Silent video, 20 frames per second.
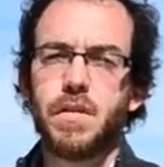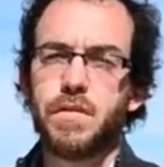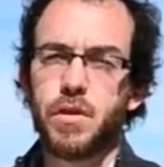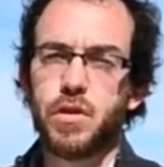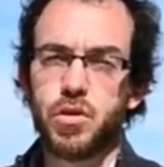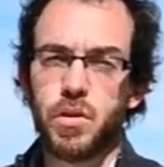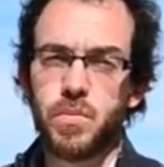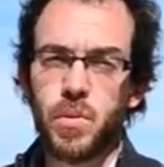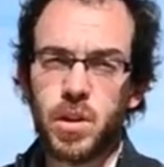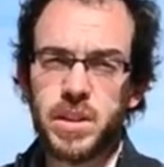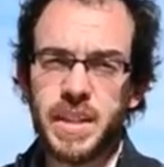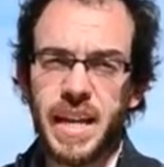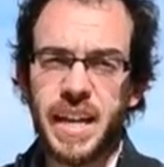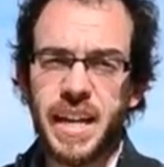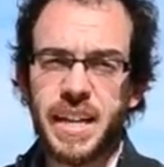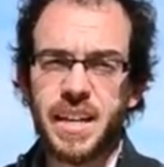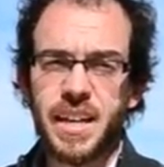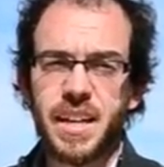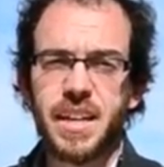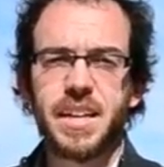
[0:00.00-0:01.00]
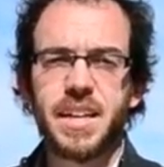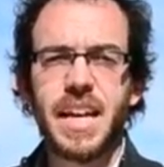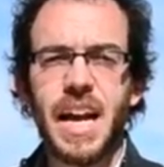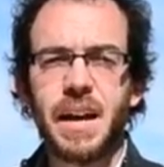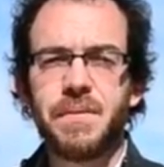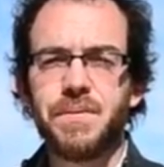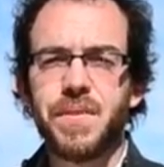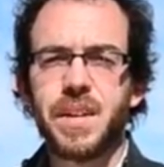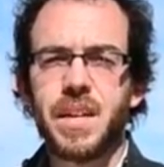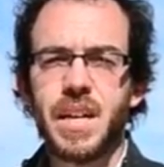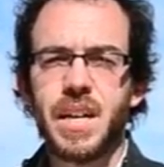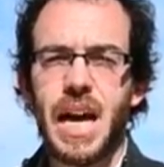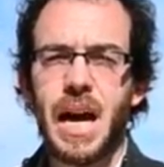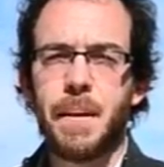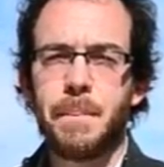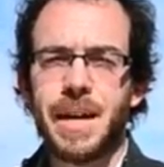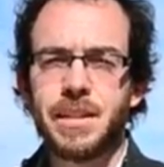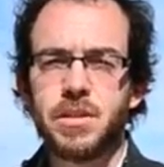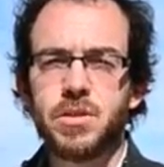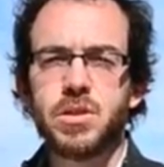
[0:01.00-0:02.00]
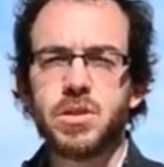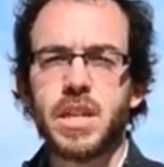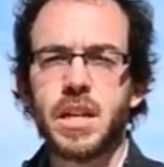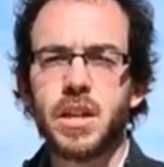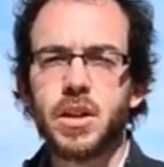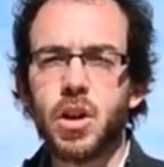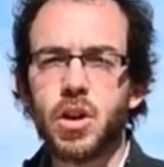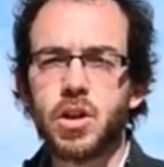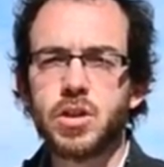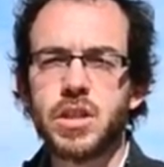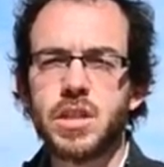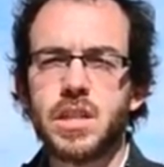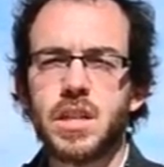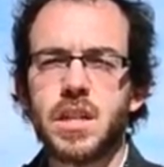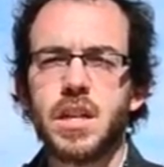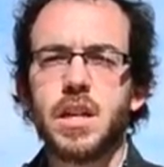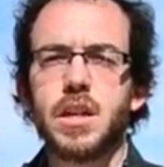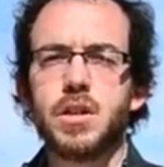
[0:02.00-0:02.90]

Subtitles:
Photovoltaic can be a major technology